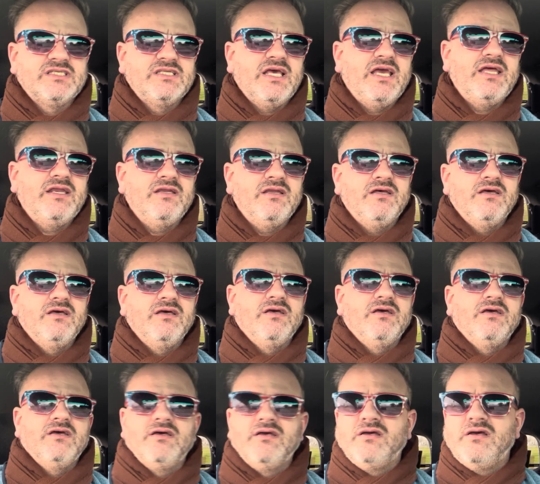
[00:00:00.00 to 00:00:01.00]
then
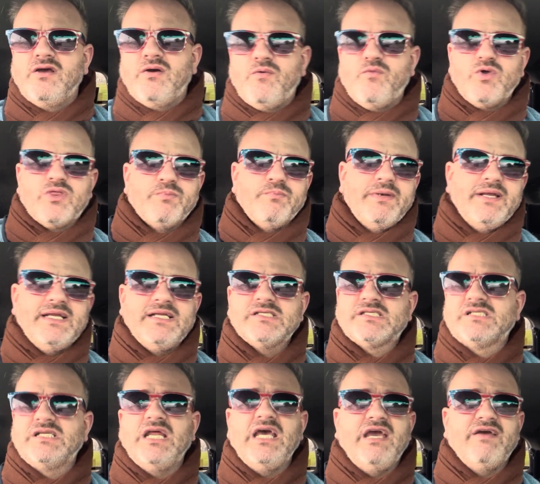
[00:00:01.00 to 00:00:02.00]
with
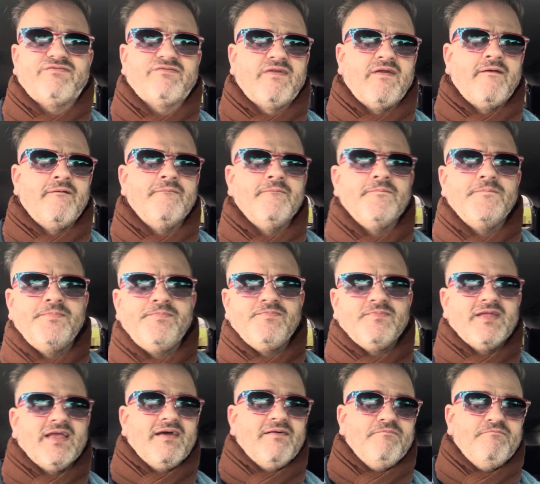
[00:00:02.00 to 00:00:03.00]
minutes left,
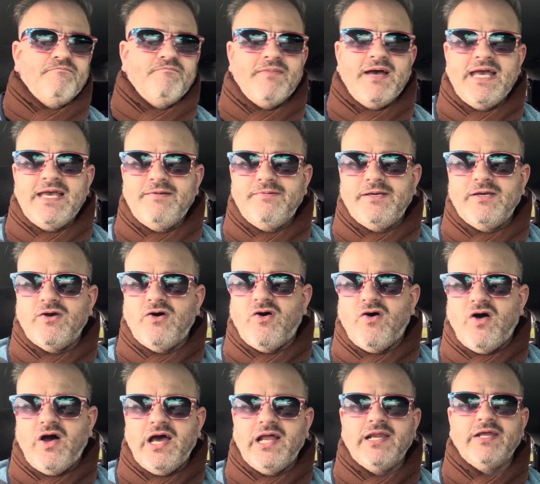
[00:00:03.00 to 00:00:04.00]
maybe
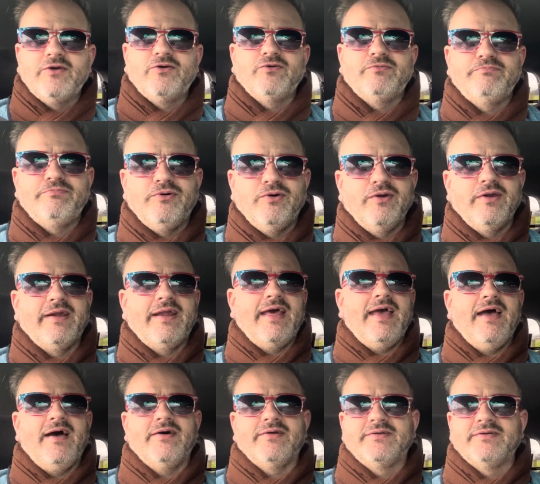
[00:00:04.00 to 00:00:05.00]
Ireland could pull it
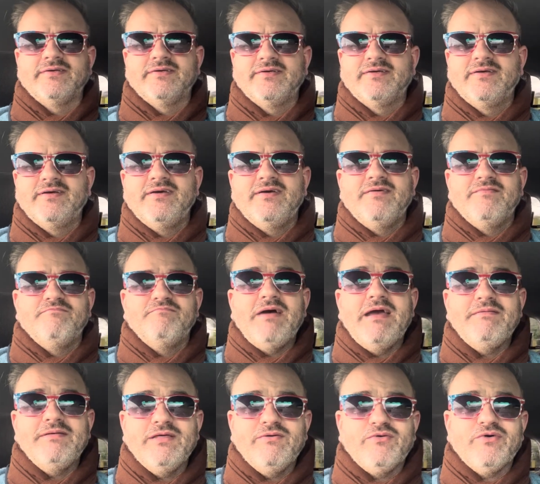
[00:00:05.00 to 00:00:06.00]
out.
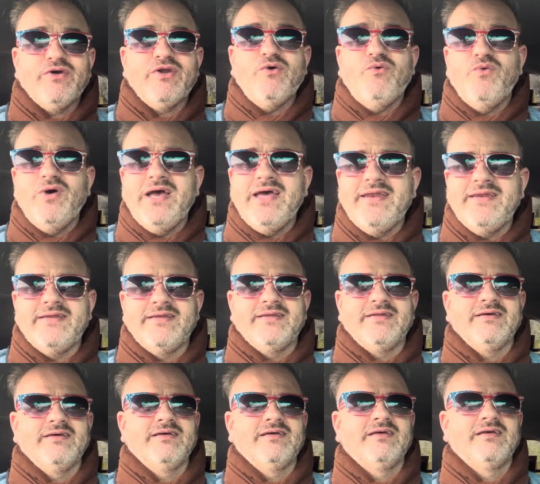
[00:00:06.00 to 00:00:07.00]
Maybe they were going to win.
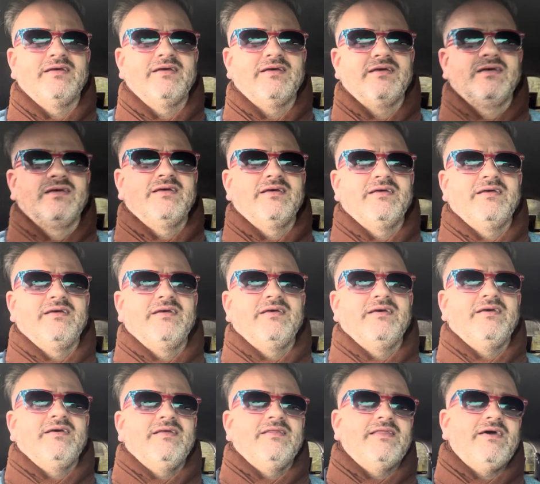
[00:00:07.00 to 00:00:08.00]

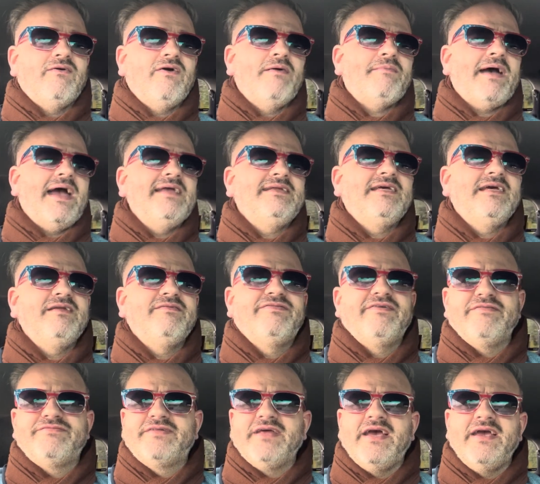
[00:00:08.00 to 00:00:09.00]
They were up
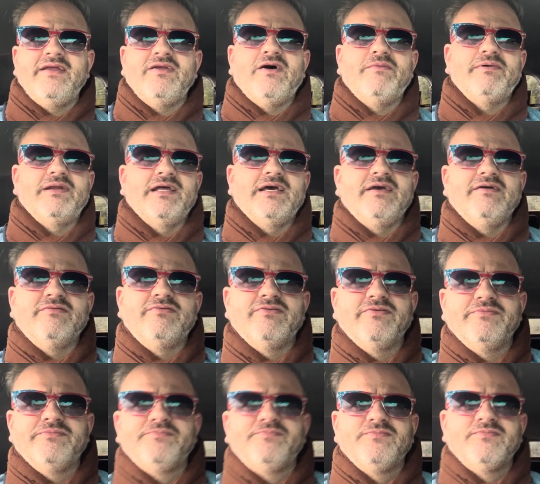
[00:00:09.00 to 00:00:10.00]
18-15, I believe,
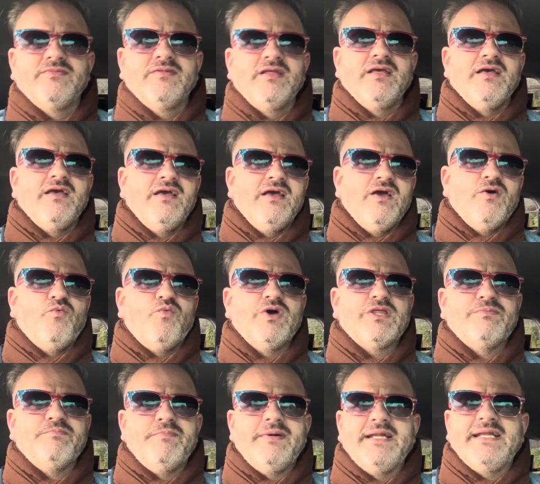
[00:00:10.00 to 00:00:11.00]

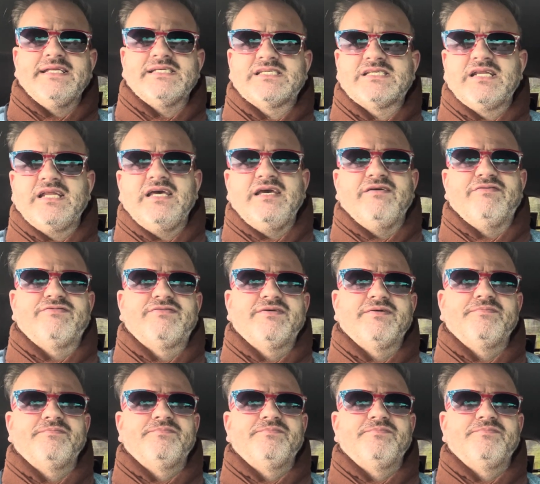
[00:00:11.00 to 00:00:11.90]
with minutes left,